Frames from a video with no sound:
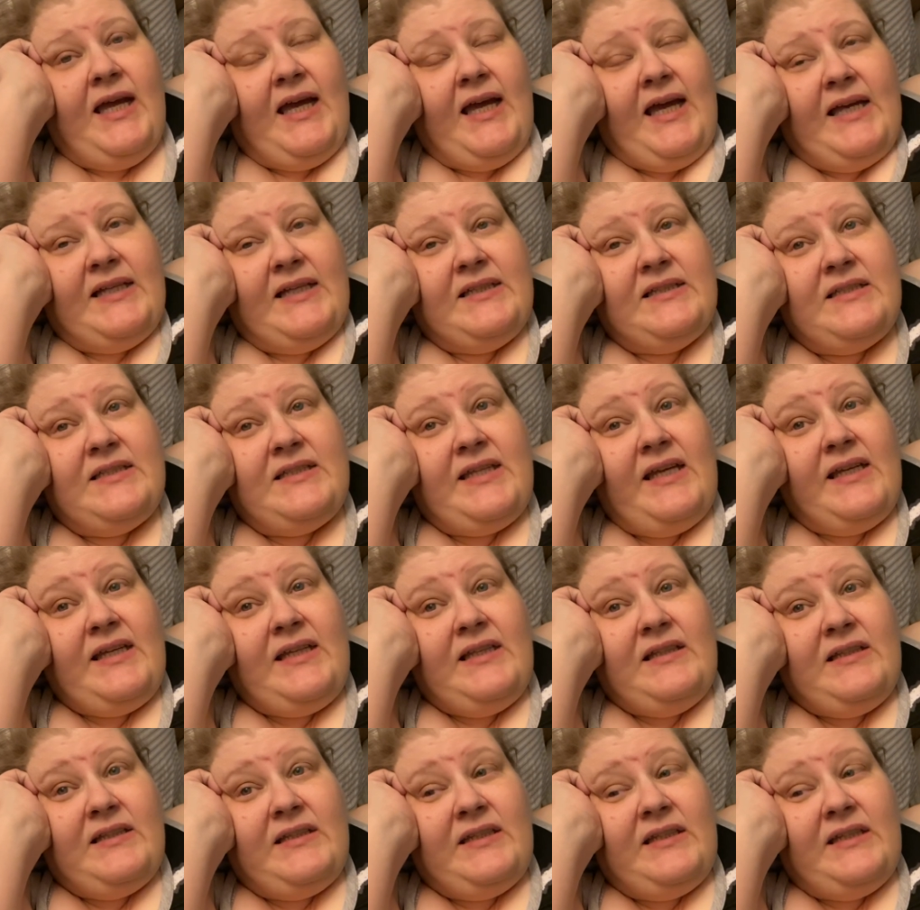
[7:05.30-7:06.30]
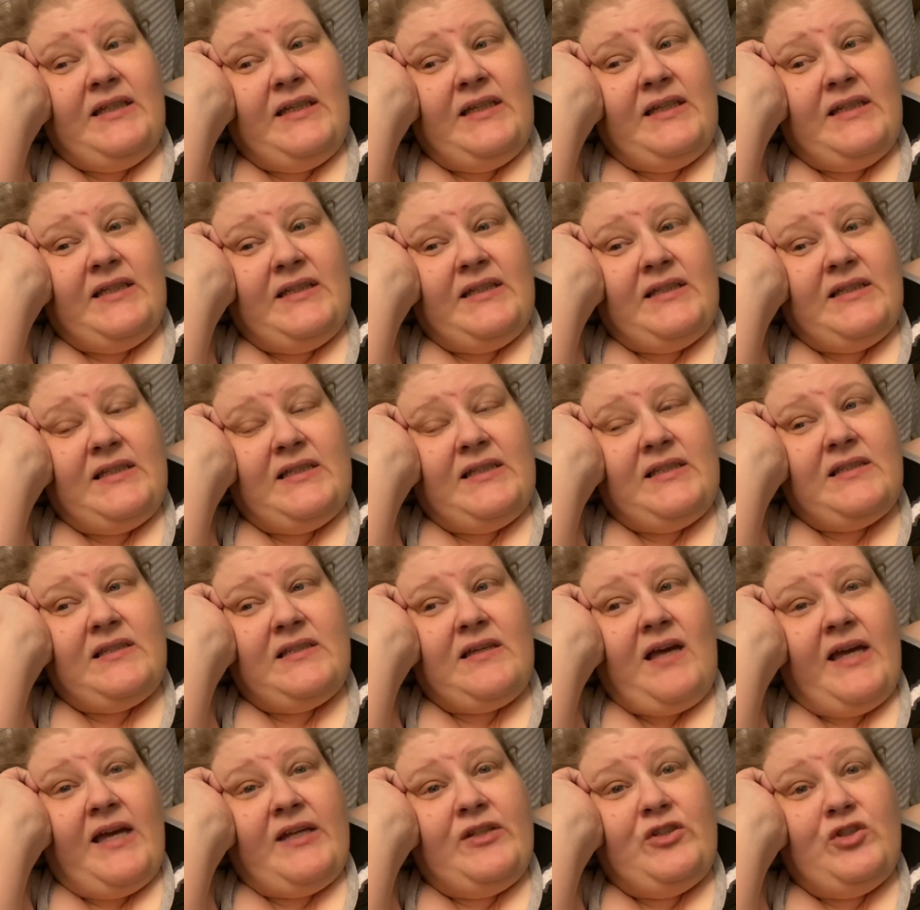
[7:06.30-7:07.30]
And secondly is
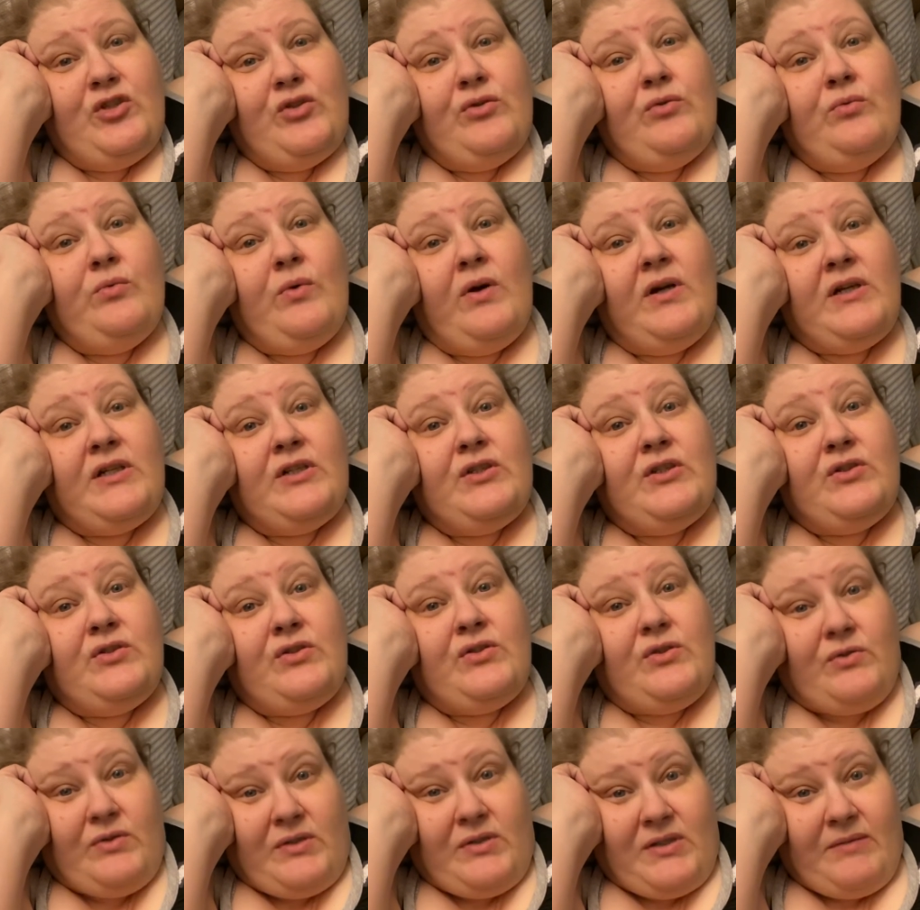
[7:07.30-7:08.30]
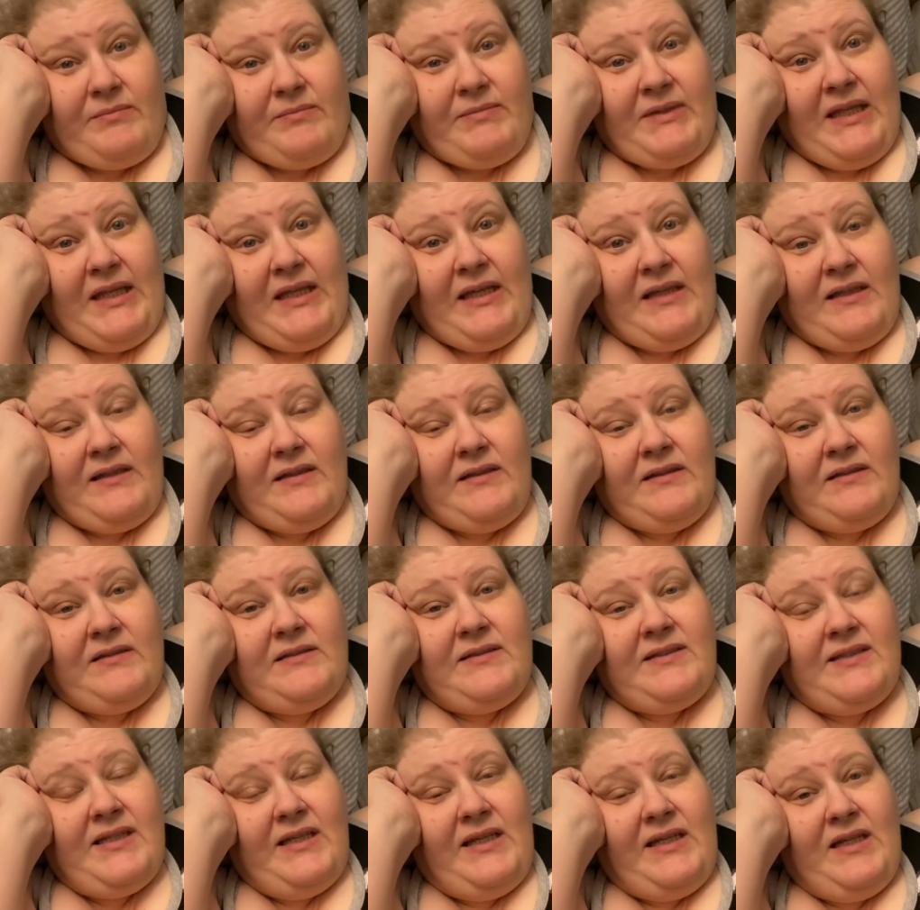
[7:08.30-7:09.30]
I do want to do something
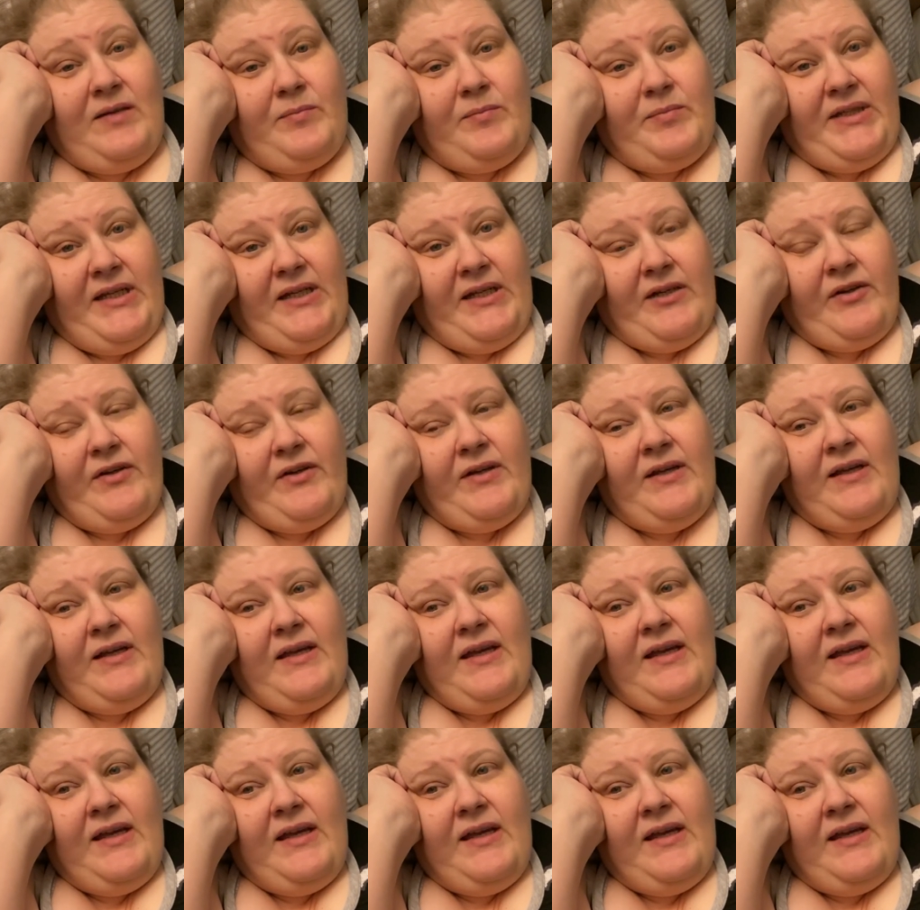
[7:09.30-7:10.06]
sitting up later.